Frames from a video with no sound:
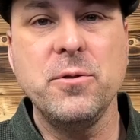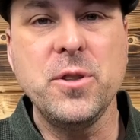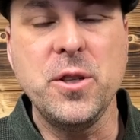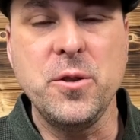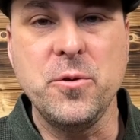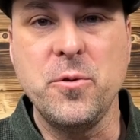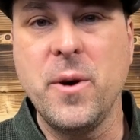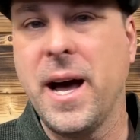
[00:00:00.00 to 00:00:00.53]

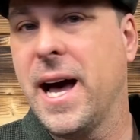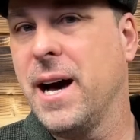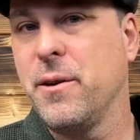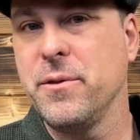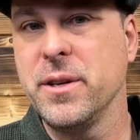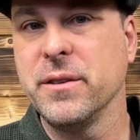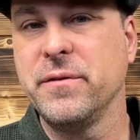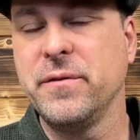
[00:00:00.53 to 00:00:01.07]
you how
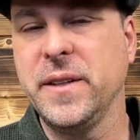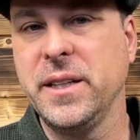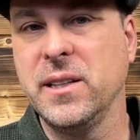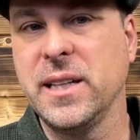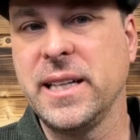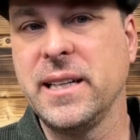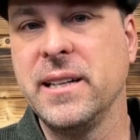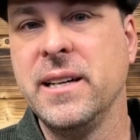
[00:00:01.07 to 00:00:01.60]
they're
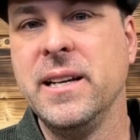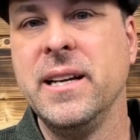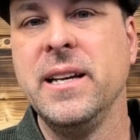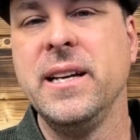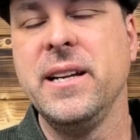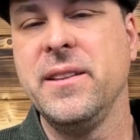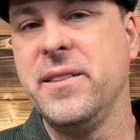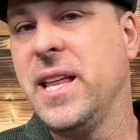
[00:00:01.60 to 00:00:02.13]
feeling,
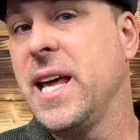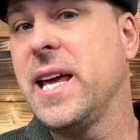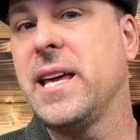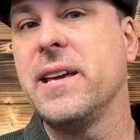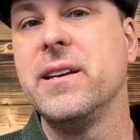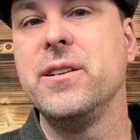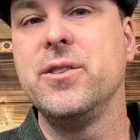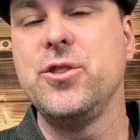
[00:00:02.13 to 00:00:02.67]

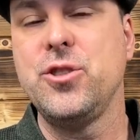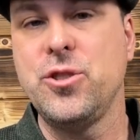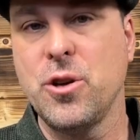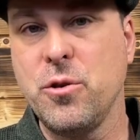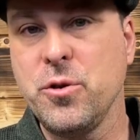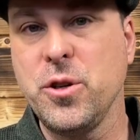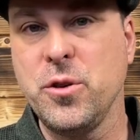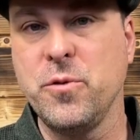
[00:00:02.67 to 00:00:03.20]
they
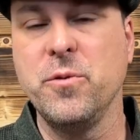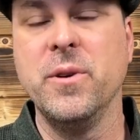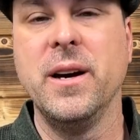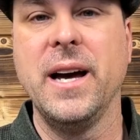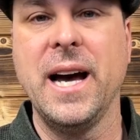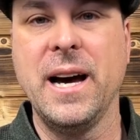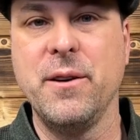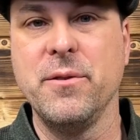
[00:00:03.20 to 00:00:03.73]
show you
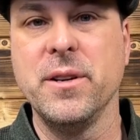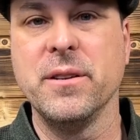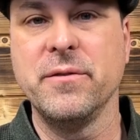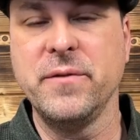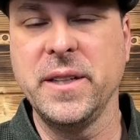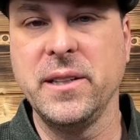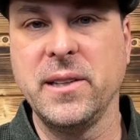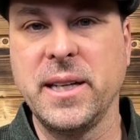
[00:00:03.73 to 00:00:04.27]
how they're
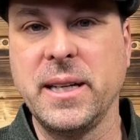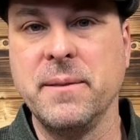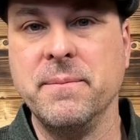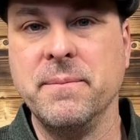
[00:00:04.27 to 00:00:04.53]
feeling.